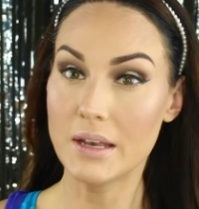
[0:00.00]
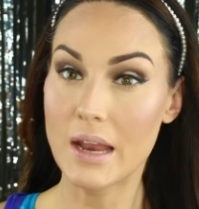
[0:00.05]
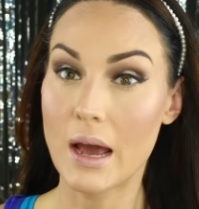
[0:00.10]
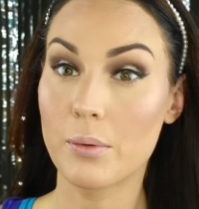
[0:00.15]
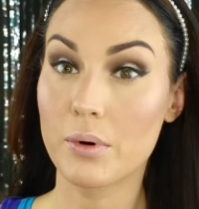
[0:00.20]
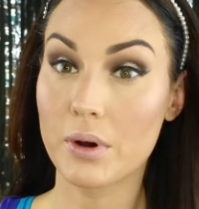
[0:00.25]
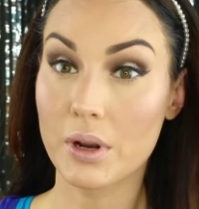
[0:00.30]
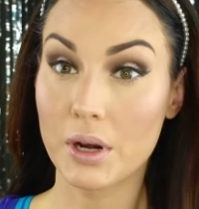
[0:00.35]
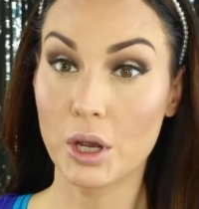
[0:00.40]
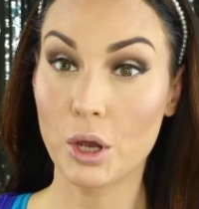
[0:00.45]

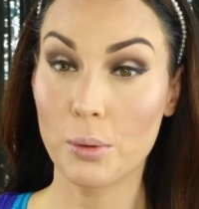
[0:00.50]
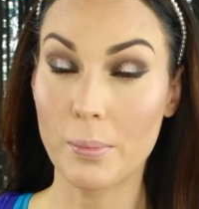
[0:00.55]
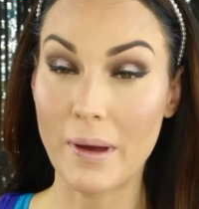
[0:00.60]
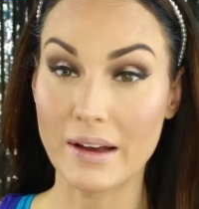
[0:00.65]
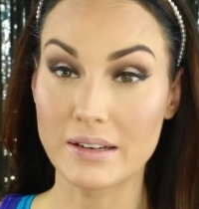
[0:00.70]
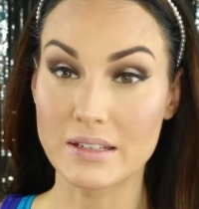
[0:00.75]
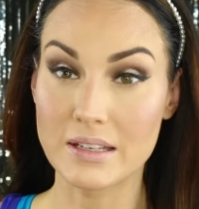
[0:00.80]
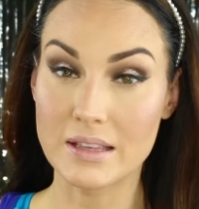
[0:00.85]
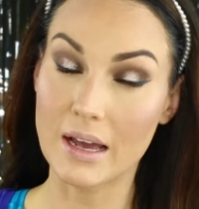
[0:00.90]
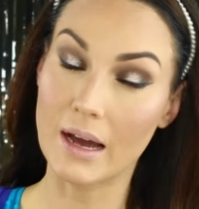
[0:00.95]
Now we're gonna go
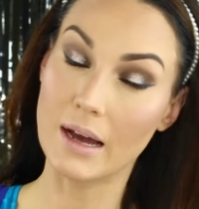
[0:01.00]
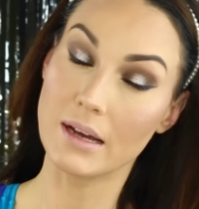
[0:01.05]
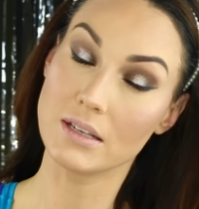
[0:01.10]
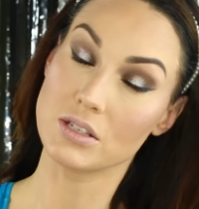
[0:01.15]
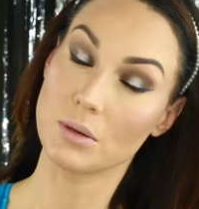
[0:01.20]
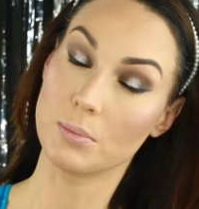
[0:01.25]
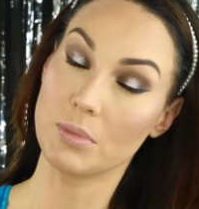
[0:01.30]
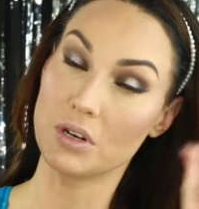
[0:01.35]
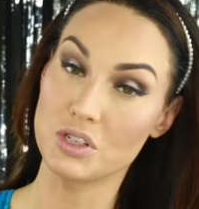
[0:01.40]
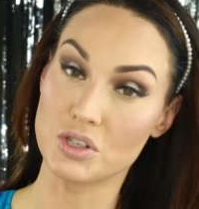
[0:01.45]
back to the eye,
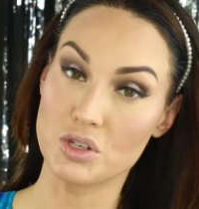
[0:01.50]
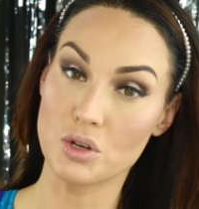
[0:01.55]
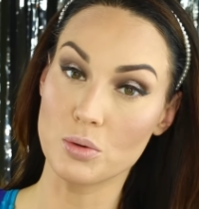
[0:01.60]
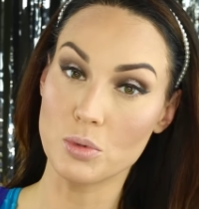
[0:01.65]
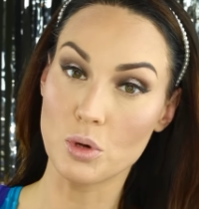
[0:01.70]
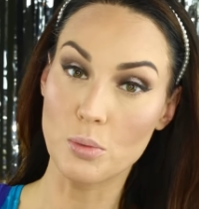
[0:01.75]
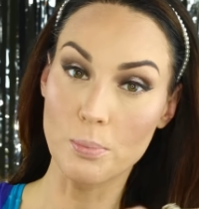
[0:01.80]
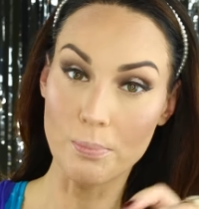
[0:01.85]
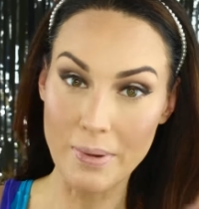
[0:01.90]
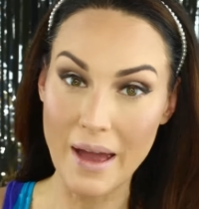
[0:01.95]
so I'm gonna
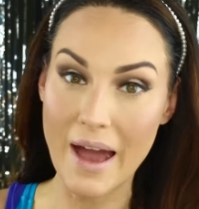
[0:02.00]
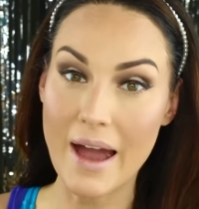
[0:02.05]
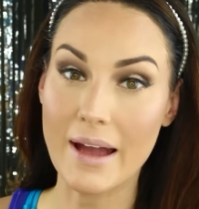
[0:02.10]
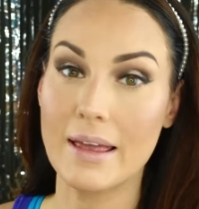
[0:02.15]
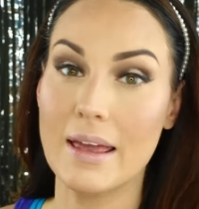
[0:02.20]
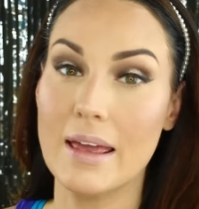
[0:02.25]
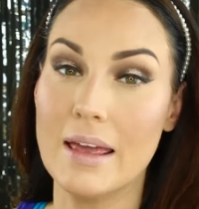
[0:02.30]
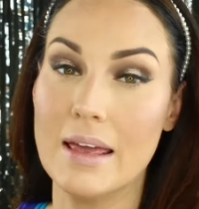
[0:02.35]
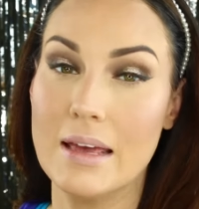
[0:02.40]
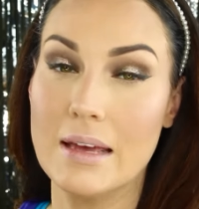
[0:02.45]
zoom you back